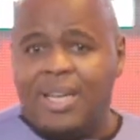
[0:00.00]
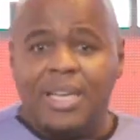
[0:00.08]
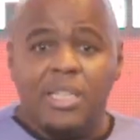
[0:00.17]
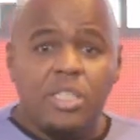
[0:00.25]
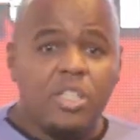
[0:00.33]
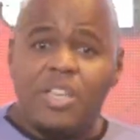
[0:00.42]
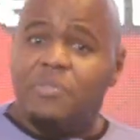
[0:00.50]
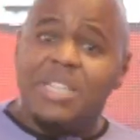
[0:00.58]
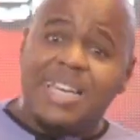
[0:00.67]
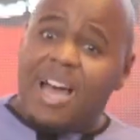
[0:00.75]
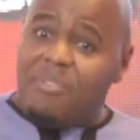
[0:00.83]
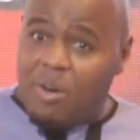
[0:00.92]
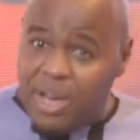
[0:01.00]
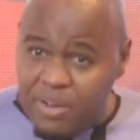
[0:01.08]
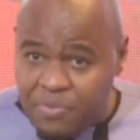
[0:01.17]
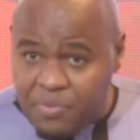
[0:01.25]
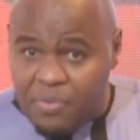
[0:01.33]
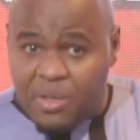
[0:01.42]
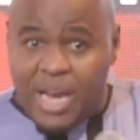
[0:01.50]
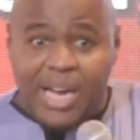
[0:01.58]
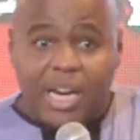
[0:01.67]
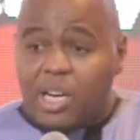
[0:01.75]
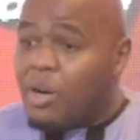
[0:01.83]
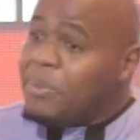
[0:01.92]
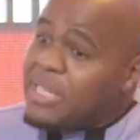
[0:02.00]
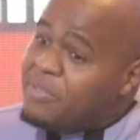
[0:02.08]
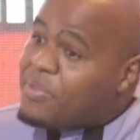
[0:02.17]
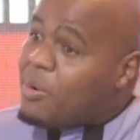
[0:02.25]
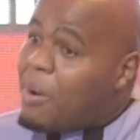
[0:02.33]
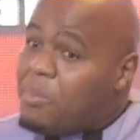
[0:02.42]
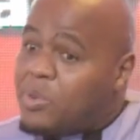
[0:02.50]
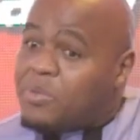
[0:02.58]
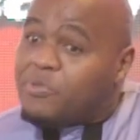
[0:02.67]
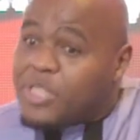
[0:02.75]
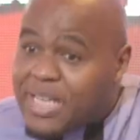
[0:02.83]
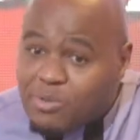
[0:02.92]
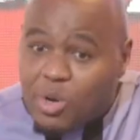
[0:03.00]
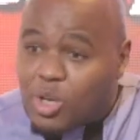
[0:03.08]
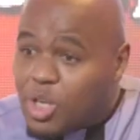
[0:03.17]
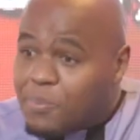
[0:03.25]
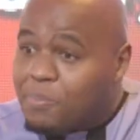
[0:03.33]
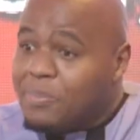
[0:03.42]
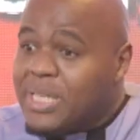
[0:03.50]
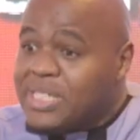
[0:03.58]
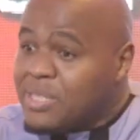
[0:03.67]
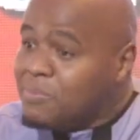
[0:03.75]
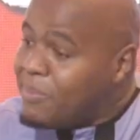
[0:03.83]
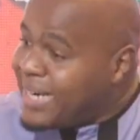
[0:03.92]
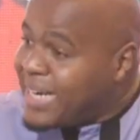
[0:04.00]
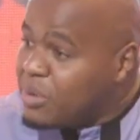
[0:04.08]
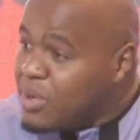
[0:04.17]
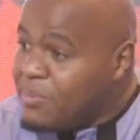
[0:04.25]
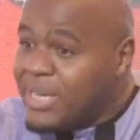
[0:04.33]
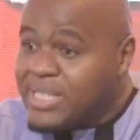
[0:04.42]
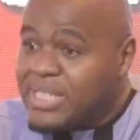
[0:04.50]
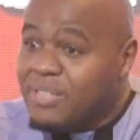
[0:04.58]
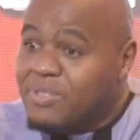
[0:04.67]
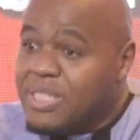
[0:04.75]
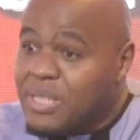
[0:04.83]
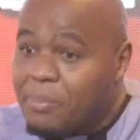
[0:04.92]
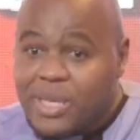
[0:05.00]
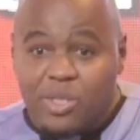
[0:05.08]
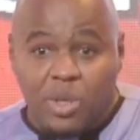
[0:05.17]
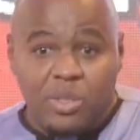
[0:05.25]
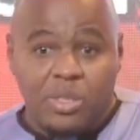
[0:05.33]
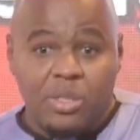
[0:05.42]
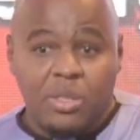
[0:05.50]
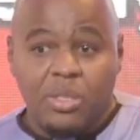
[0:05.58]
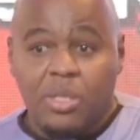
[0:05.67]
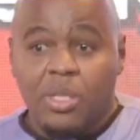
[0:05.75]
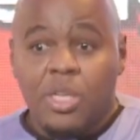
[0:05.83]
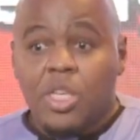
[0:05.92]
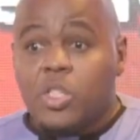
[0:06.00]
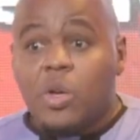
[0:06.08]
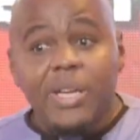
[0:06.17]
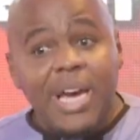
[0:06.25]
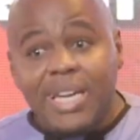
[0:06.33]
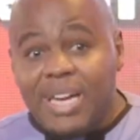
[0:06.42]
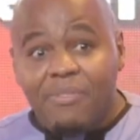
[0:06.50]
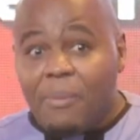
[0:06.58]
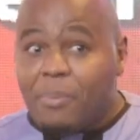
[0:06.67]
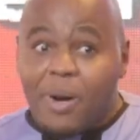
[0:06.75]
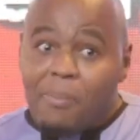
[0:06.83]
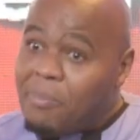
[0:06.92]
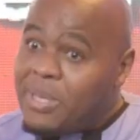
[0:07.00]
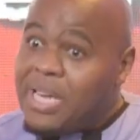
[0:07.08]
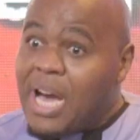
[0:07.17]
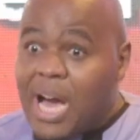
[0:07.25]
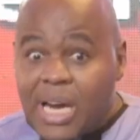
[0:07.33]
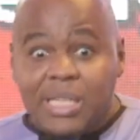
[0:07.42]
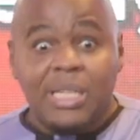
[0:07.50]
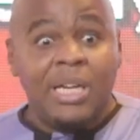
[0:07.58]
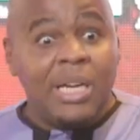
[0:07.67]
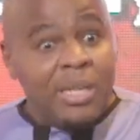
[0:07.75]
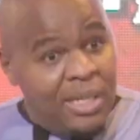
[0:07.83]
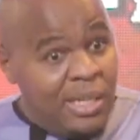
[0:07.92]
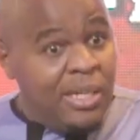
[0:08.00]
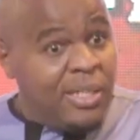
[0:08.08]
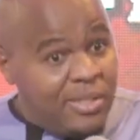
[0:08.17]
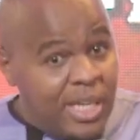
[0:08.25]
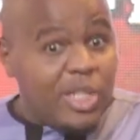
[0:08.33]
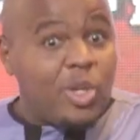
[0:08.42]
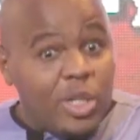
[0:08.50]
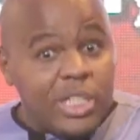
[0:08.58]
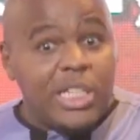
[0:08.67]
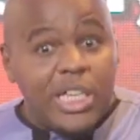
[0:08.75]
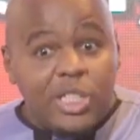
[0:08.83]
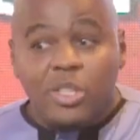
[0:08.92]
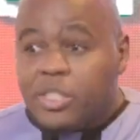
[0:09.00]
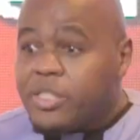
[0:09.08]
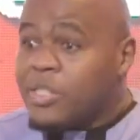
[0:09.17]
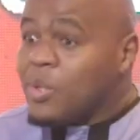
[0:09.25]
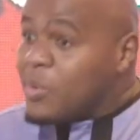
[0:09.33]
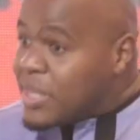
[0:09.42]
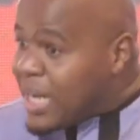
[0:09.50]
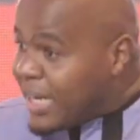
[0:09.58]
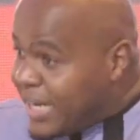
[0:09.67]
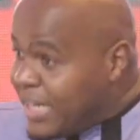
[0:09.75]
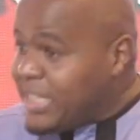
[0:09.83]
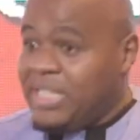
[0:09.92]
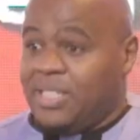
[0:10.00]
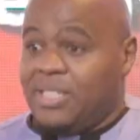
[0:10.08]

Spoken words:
Joseph didn't have a wife. And I don't believe they were put, slaves were not mixed men and women slaves in the prisons. So he had never probably had sexual relations with a lady.